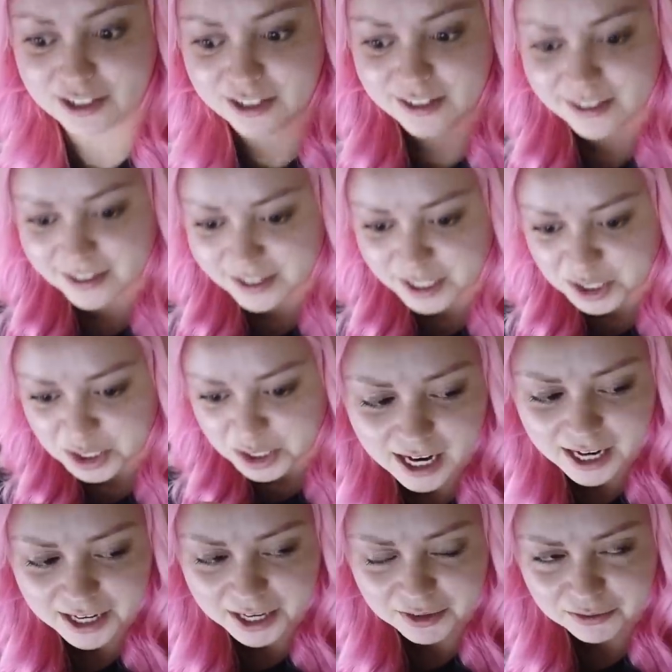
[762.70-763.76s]
dishes.
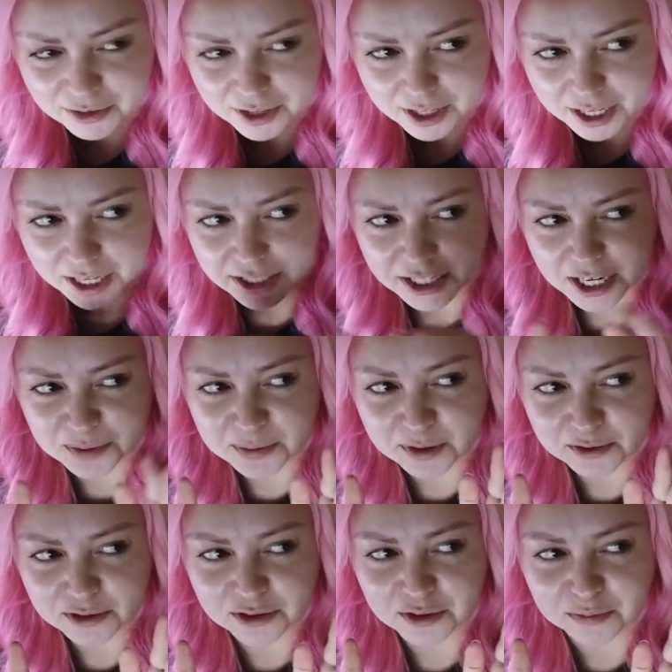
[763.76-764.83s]
And I feel like I take
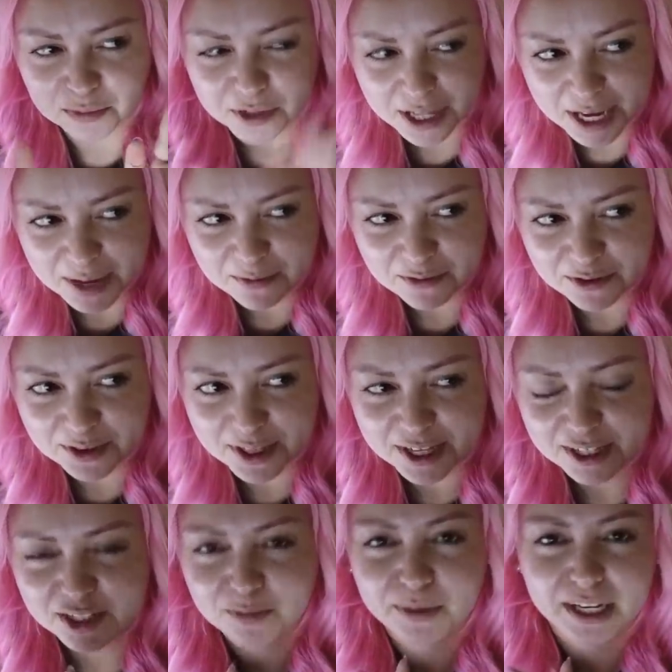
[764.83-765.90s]
most of the blame for
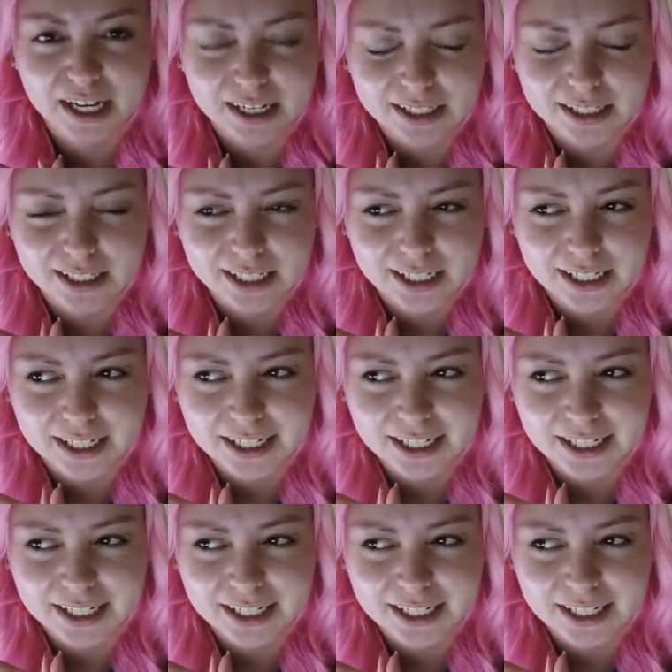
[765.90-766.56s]
this because